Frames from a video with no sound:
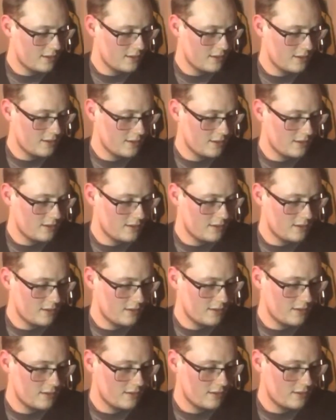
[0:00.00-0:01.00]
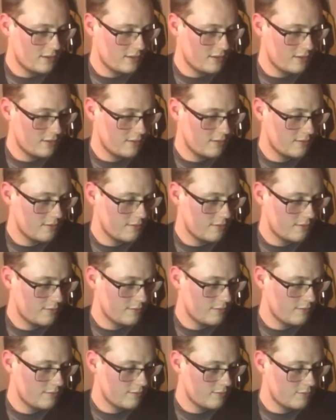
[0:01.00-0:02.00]

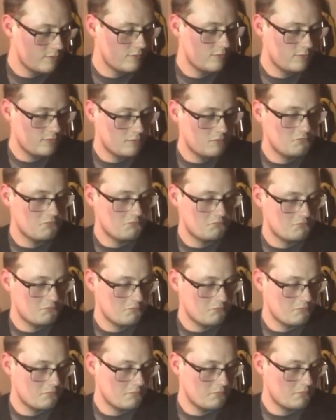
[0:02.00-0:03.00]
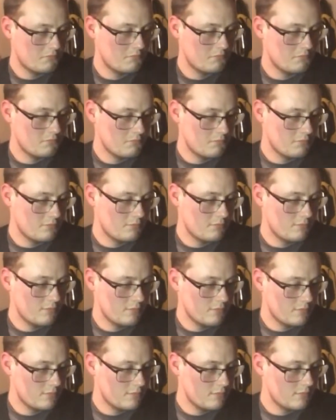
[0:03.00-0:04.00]

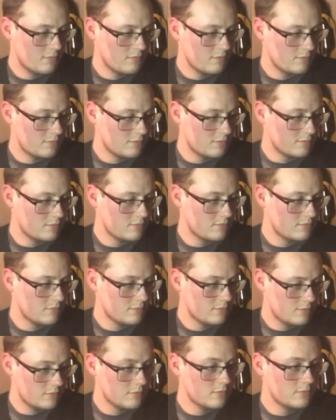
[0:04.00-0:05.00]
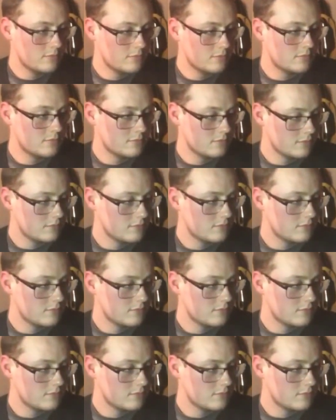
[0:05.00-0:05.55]
[no speech]